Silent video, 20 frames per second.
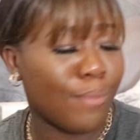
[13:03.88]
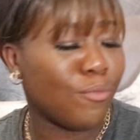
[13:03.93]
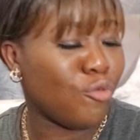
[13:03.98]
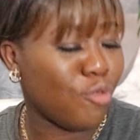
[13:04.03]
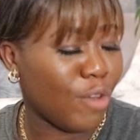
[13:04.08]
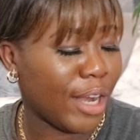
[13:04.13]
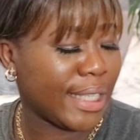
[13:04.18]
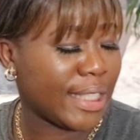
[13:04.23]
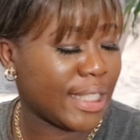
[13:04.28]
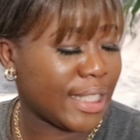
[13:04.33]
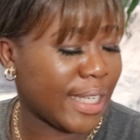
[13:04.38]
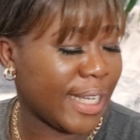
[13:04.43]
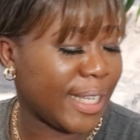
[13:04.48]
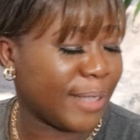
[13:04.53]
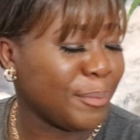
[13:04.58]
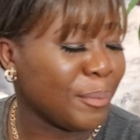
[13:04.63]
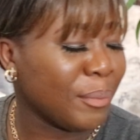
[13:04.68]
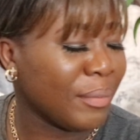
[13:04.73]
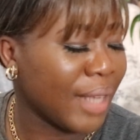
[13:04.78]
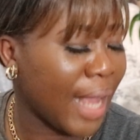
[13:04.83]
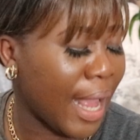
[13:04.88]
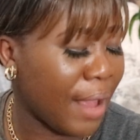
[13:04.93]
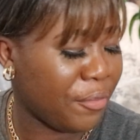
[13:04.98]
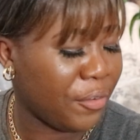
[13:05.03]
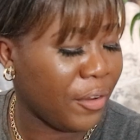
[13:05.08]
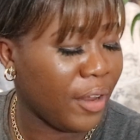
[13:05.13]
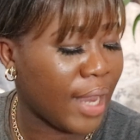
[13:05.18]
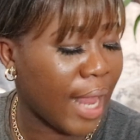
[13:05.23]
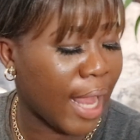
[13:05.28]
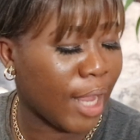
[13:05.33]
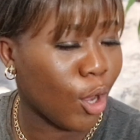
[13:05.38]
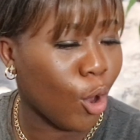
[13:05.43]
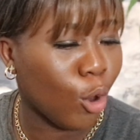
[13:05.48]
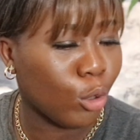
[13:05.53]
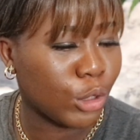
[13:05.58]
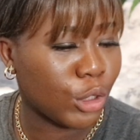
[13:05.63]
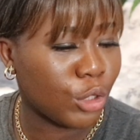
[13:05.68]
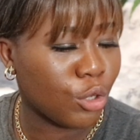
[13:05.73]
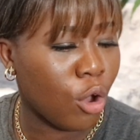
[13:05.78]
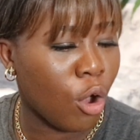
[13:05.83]
i'm ready i feel like
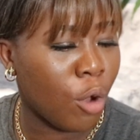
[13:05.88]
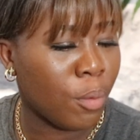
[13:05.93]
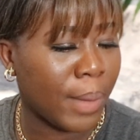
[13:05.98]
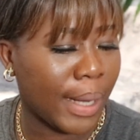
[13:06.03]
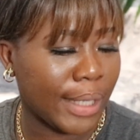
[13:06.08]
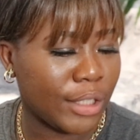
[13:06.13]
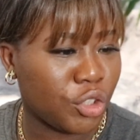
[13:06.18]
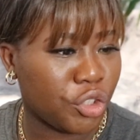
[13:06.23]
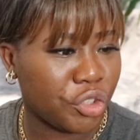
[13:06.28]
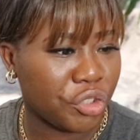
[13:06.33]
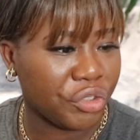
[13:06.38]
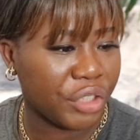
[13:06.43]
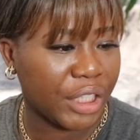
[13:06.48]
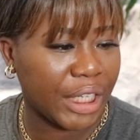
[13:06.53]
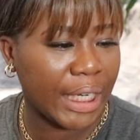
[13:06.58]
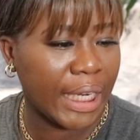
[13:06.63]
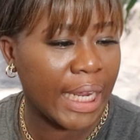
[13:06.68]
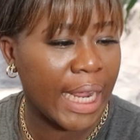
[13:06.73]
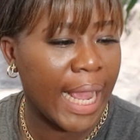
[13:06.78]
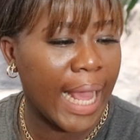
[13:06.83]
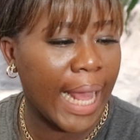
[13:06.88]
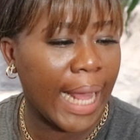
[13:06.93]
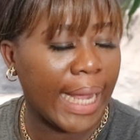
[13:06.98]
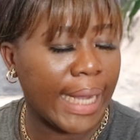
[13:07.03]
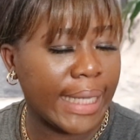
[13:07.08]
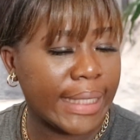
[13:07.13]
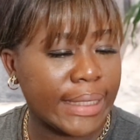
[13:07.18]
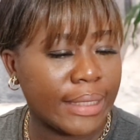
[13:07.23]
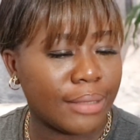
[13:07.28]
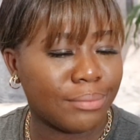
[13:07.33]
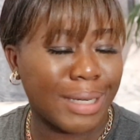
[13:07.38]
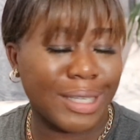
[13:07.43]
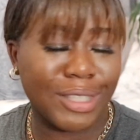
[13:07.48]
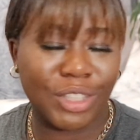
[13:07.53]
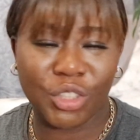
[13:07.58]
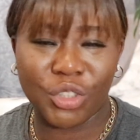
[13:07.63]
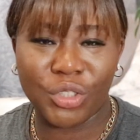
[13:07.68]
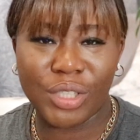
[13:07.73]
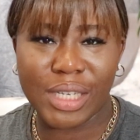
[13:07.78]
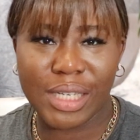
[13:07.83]
also on my tray i my
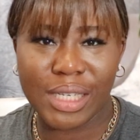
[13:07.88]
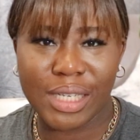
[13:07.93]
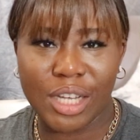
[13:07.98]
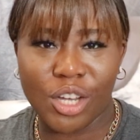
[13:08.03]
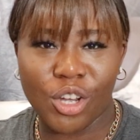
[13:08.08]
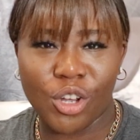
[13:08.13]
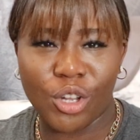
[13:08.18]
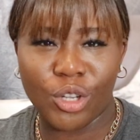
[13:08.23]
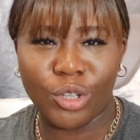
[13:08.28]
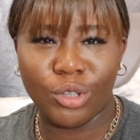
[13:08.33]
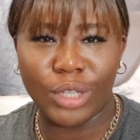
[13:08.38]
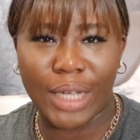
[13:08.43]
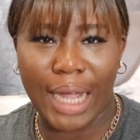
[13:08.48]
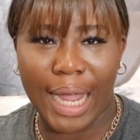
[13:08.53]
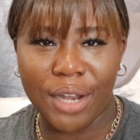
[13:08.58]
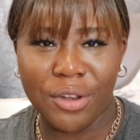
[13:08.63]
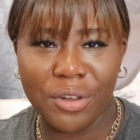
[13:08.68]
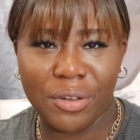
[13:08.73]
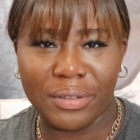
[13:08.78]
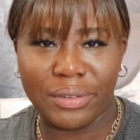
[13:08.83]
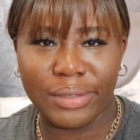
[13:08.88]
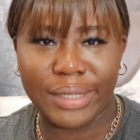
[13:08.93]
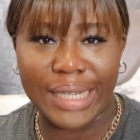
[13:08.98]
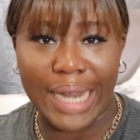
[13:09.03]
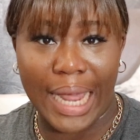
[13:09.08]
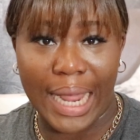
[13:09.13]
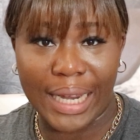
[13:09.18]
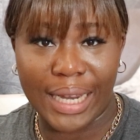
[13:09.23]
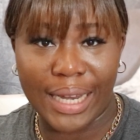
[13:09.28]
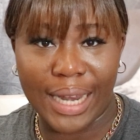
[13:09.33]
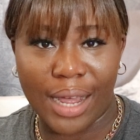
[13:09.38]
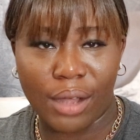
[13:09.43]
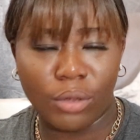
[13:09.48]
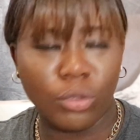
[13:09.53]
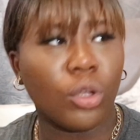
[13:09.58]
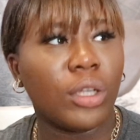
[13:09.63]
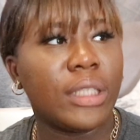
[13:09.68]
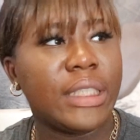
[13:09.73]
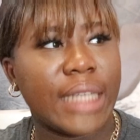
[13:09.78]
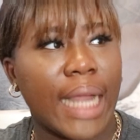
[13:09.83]
tray uh look kind of dying out
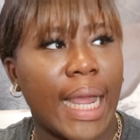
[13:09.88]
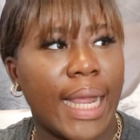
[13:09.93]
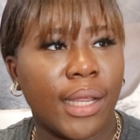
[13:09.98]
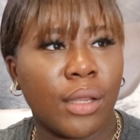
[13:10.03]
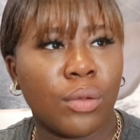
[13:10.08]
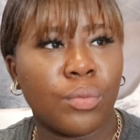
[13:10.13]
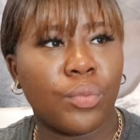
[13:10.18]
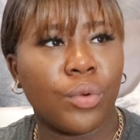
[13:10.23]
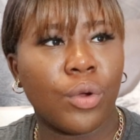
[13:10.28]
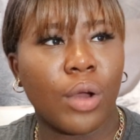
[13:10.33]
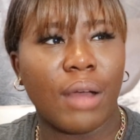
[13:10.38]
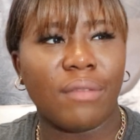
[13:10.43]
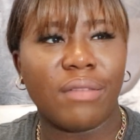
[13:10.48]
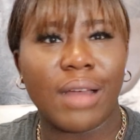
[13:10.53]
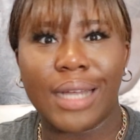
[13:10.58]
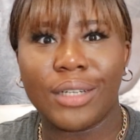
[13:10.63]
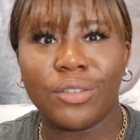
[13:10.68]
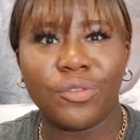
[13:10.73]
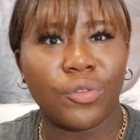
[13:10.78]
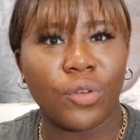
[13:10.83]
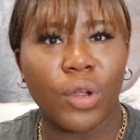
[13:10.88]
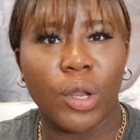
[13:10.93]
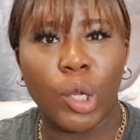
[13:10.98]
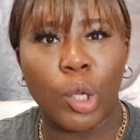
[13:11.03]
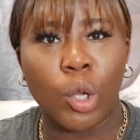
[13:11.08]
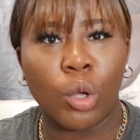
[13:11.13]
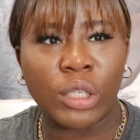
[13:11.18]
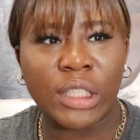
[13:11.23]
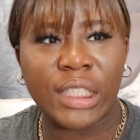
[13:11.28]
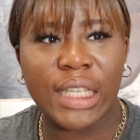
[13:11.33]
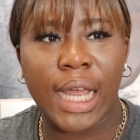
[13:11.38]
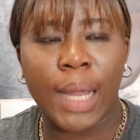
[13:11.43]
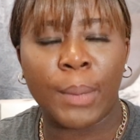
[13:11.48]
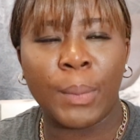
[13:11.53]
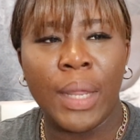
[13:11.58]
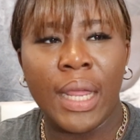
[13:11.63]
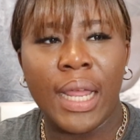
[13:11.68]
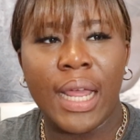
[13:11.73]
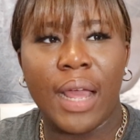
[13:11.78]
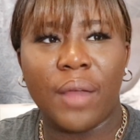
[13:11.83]
not dying but i've had it for a long time
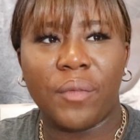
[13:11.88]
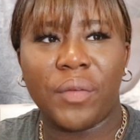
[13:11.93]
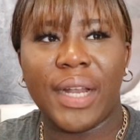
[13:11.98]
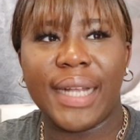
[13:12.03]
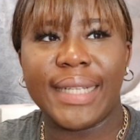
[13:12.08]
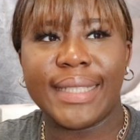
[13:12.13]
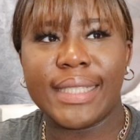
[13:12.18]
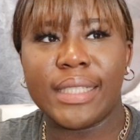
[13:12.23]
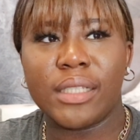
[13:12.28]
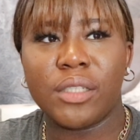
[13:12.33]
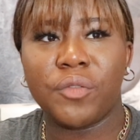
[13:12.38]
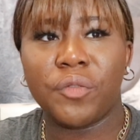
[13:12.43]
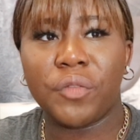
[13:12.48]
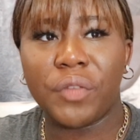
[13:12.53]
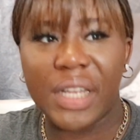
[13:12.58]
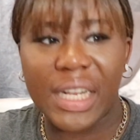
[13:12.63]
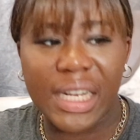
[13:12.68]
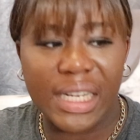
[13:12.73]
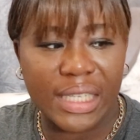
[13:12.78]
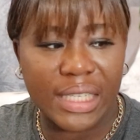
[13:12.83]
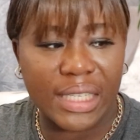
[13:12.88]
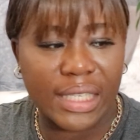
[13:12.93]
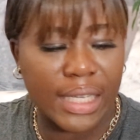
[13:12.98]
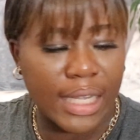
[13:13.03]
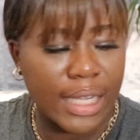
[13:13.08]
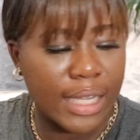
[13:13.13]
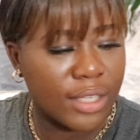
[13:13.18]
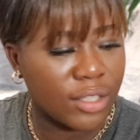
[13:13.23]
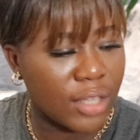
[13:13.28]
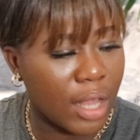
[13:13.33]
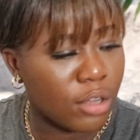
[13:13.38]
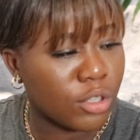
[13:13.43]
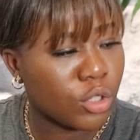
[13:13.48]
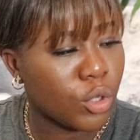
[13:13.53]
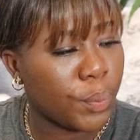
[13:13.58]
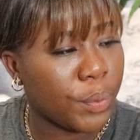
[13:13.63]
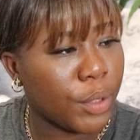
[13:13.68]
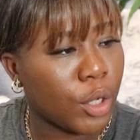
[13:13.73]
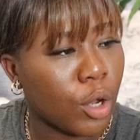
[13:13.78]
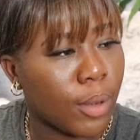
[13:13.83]
i feel like they need fillers so i
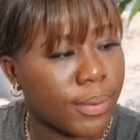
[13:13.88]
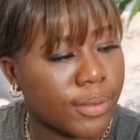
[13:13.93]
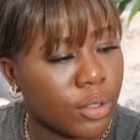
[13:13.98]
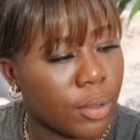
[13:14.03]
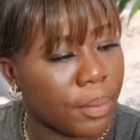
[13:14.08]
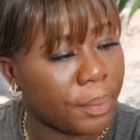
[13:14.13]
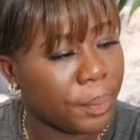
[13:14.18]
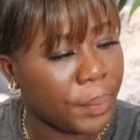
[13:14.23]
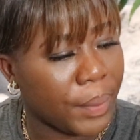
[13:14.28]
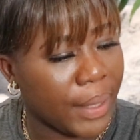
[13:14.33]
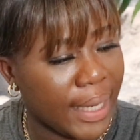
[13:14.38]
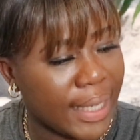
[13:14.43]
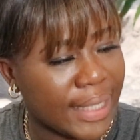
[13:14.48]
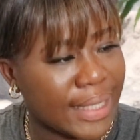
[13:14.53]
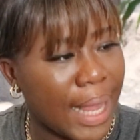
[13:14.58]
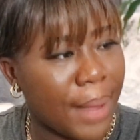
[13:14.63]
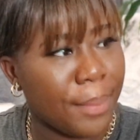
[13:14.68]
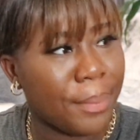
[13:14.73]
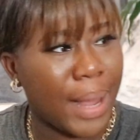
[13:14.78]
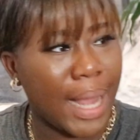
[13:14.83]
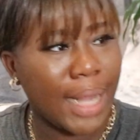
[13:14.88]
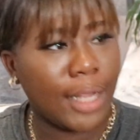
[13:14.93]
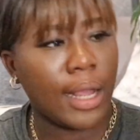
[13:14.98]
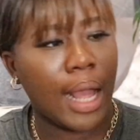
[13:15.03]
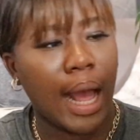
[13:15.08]
also pick up some picks i might